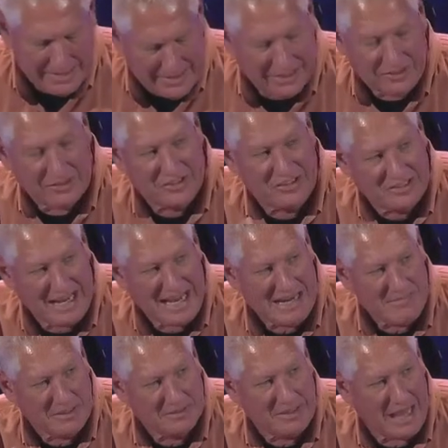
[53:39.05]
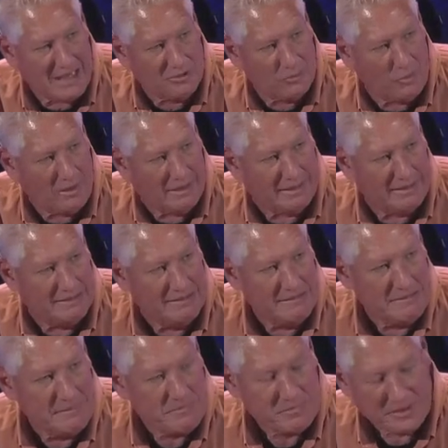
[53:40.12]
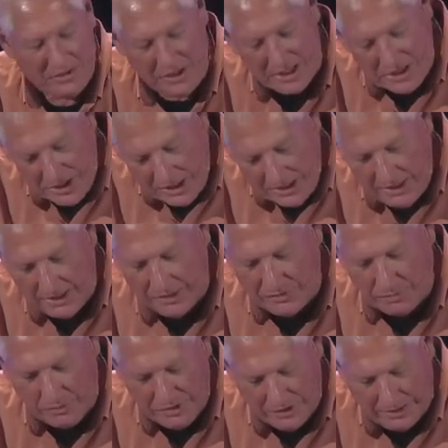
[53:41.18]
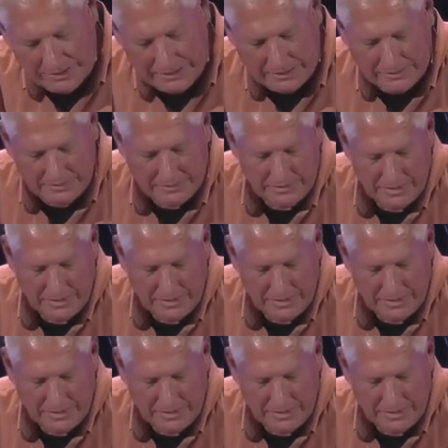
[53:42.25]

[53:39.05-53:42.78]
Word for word: That's the same exact way the Athenians were thinking